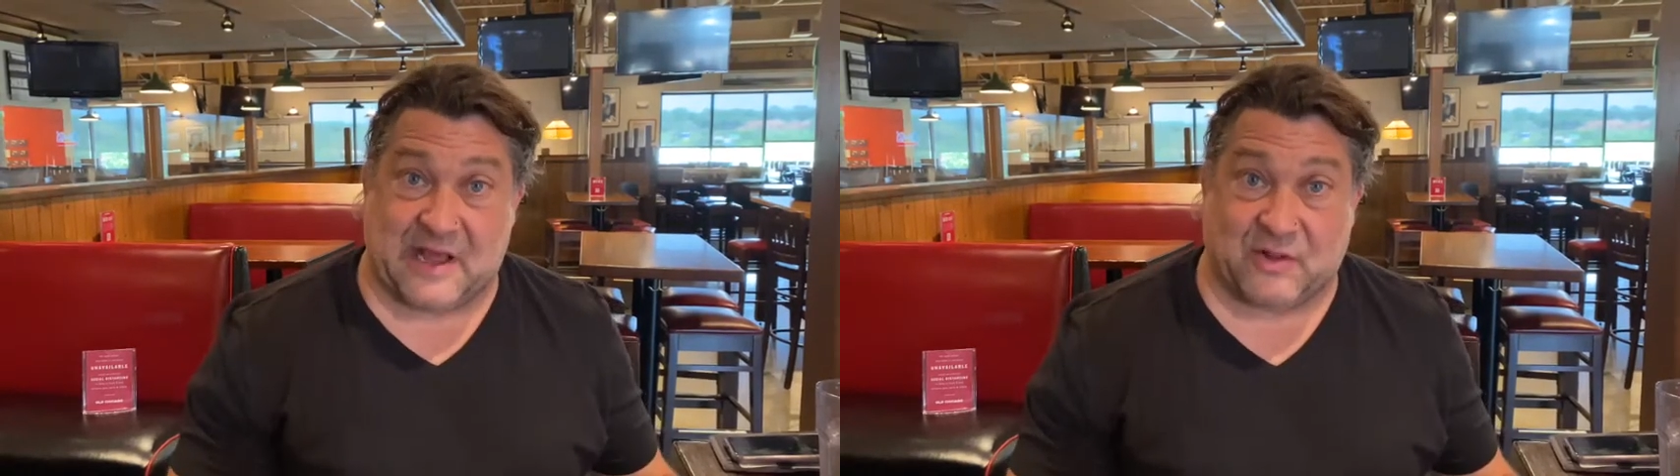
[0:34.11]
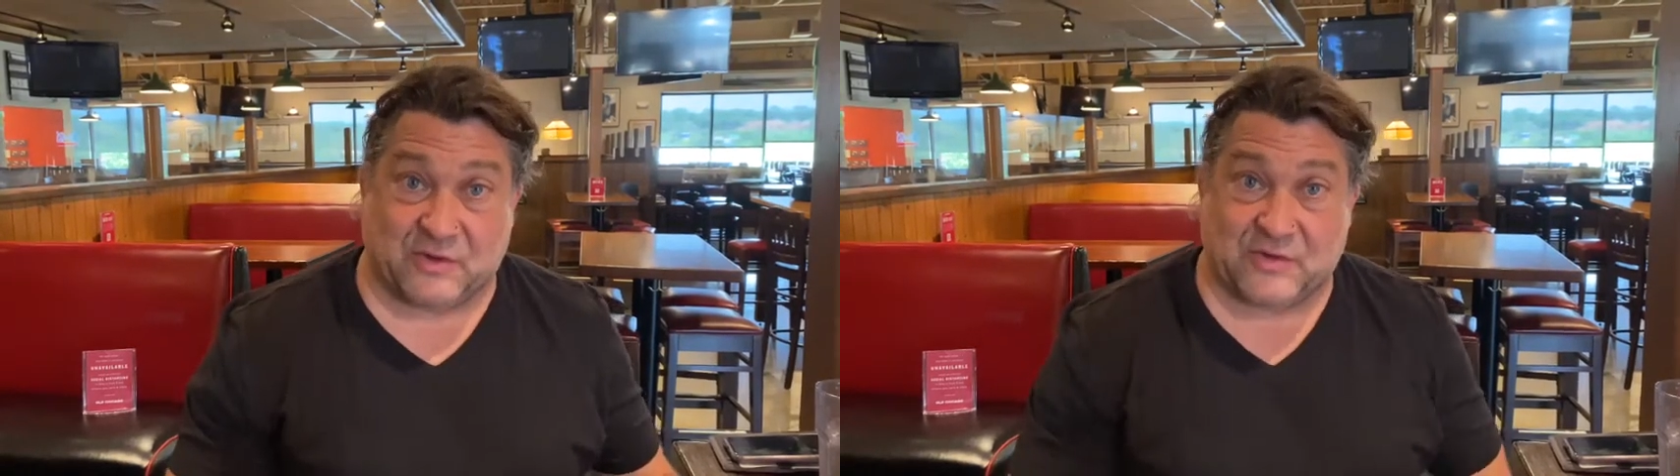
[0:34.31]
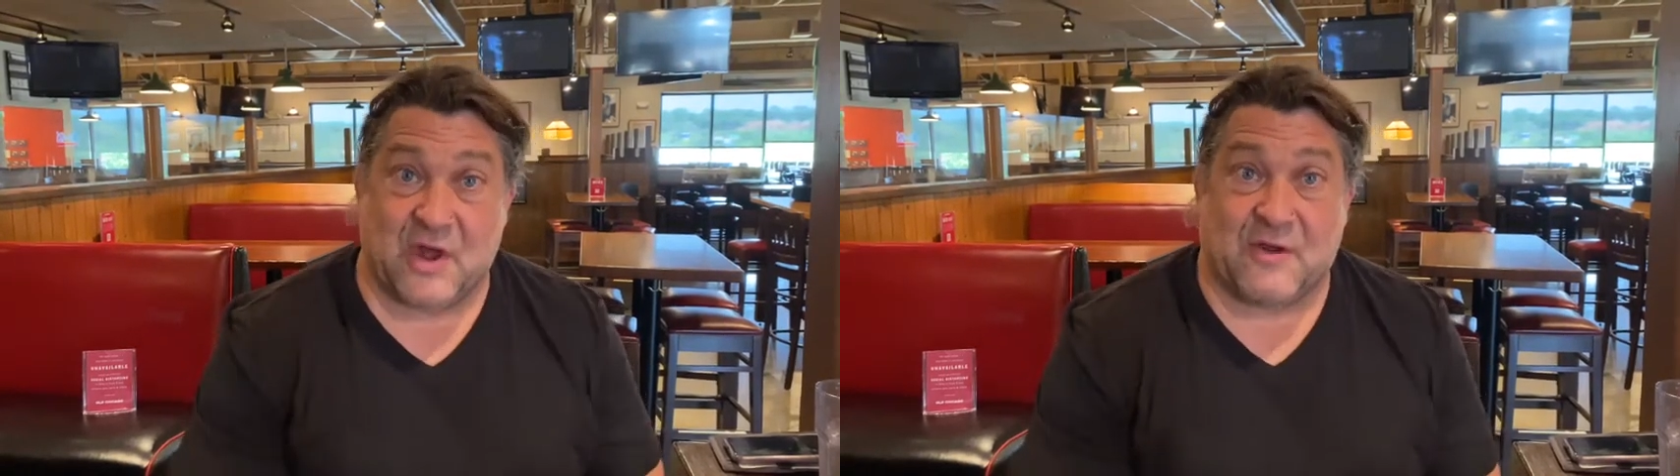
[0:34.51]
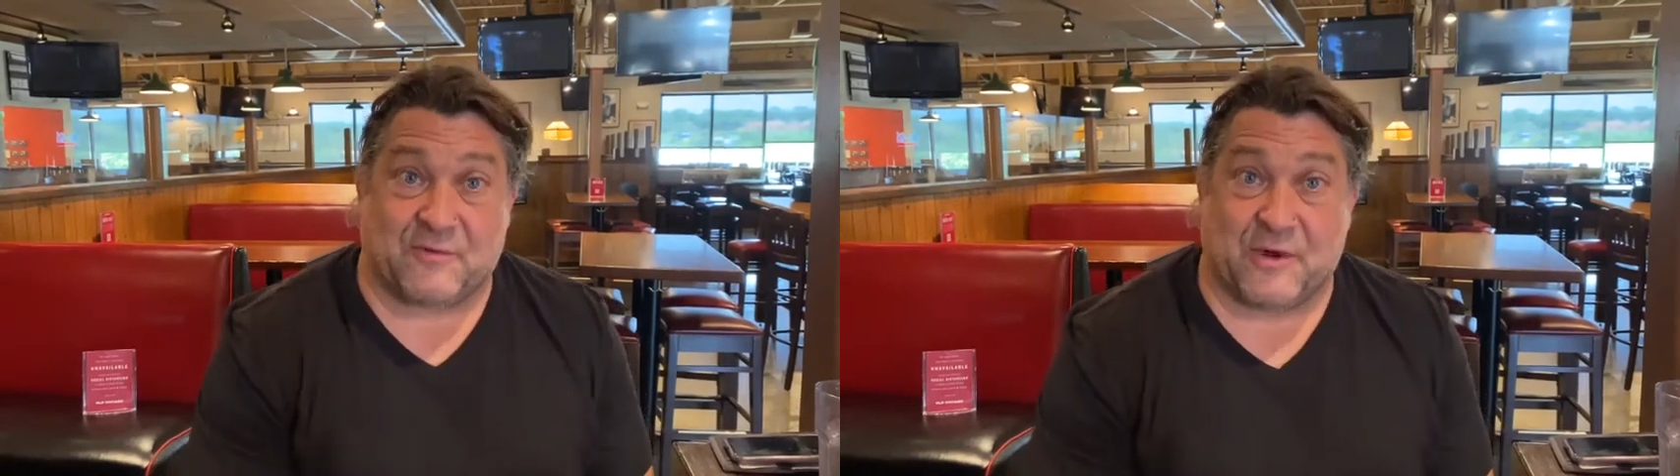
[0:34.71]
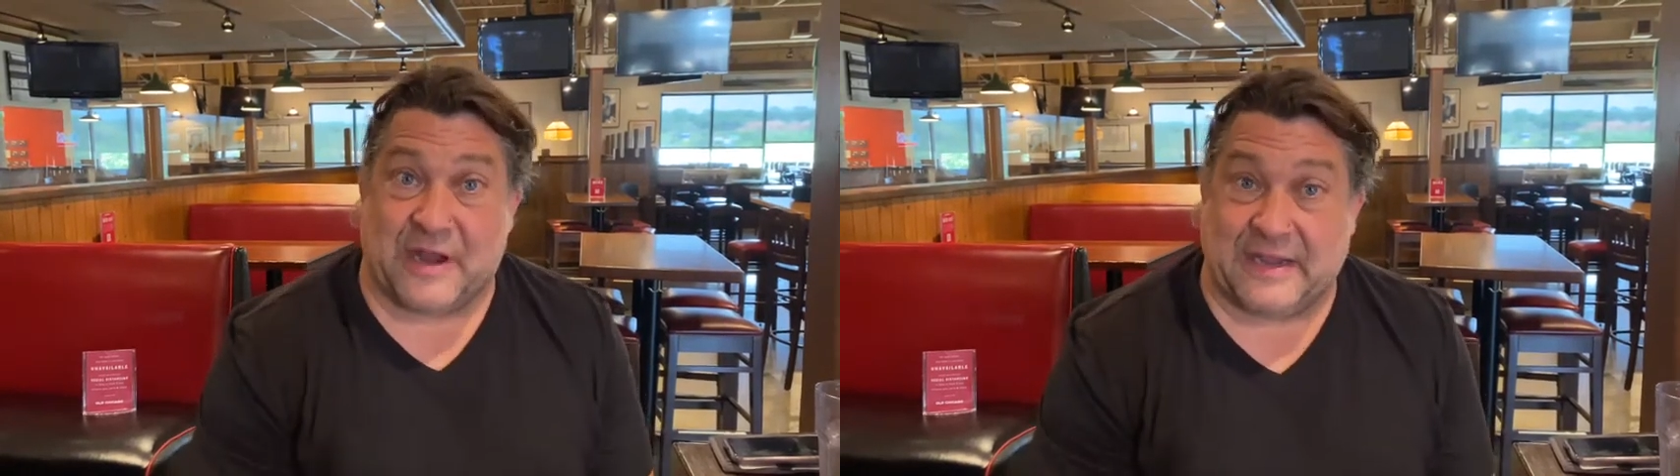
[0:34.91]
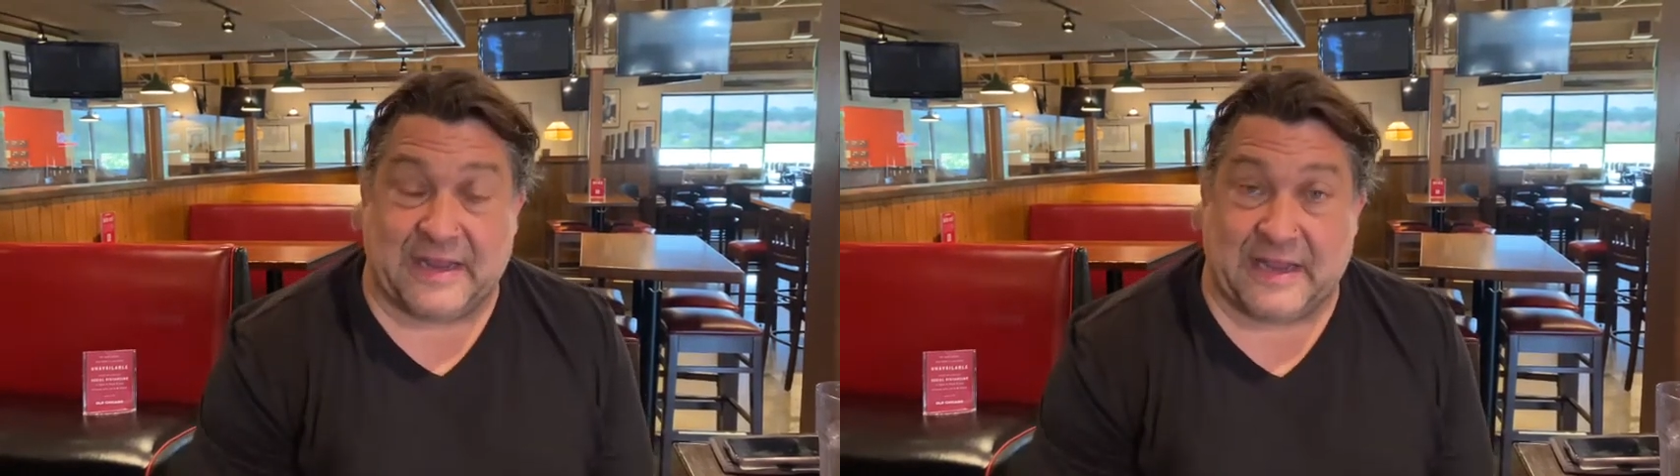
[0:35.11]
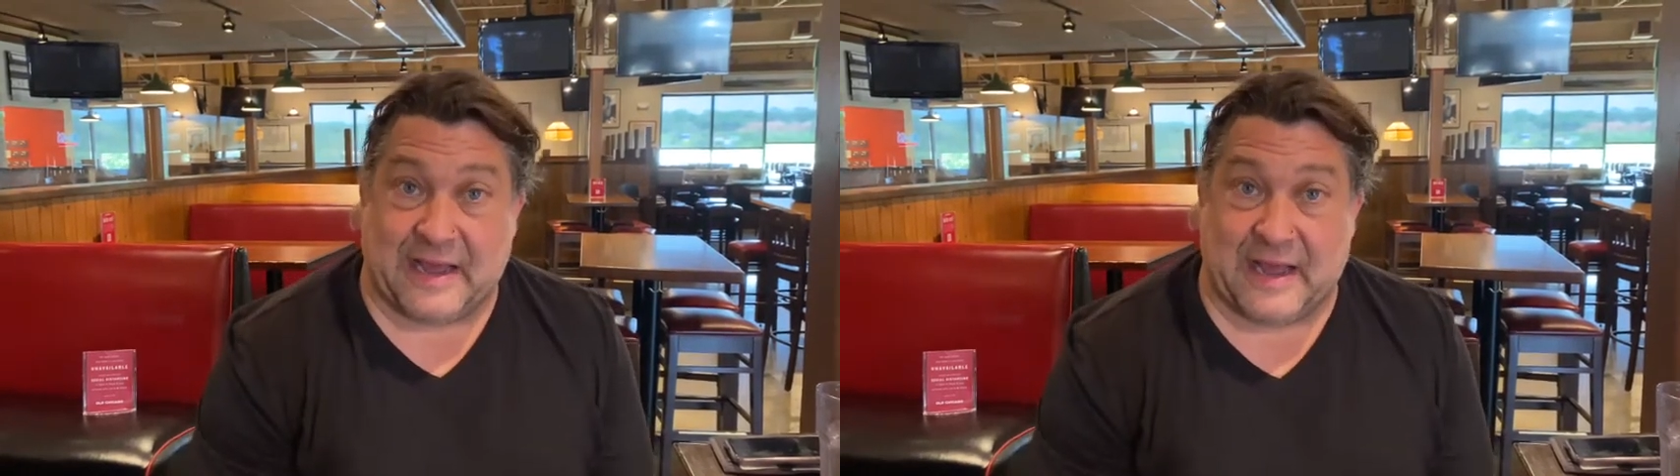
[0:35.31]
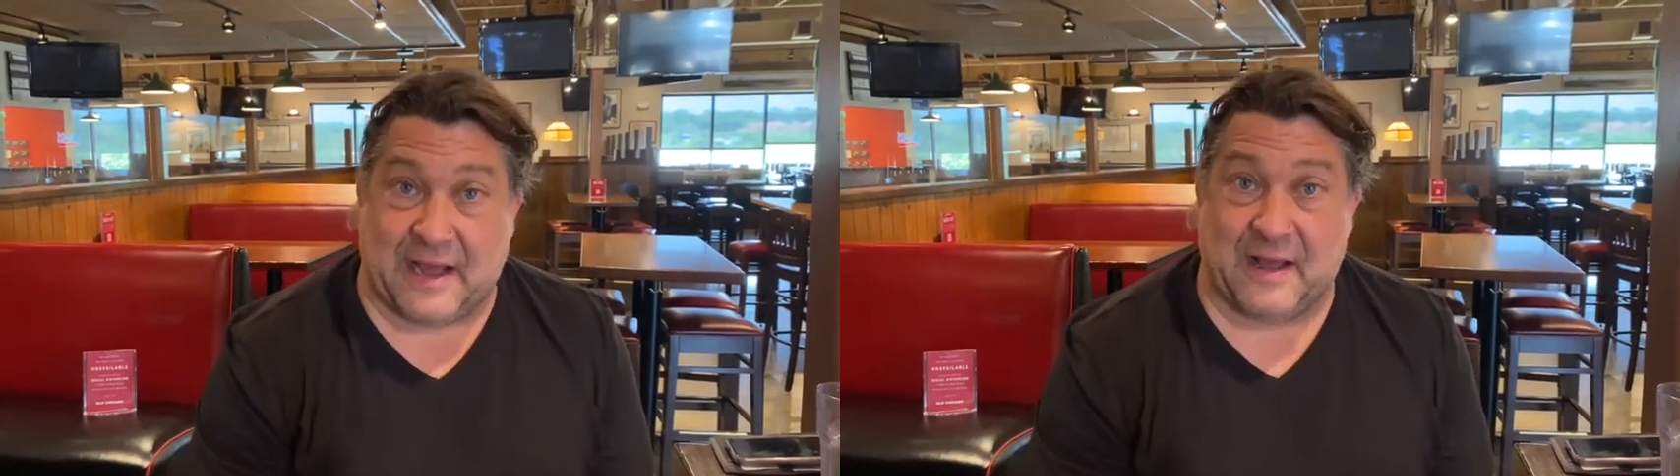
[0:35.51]
colors for any
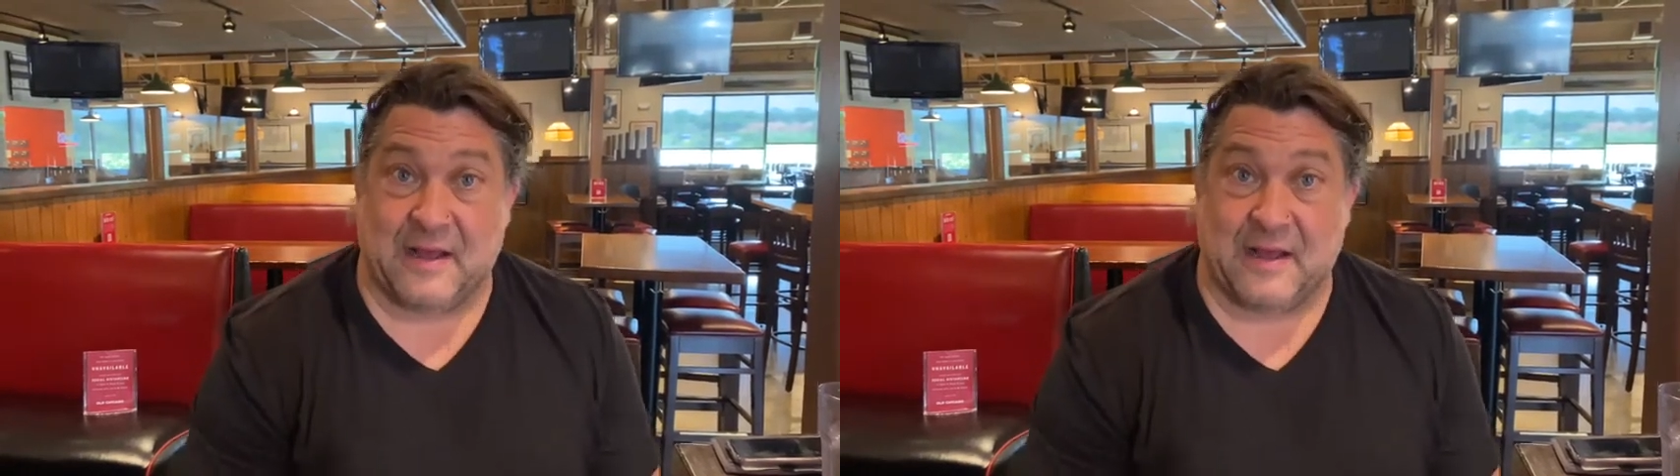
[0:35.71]
of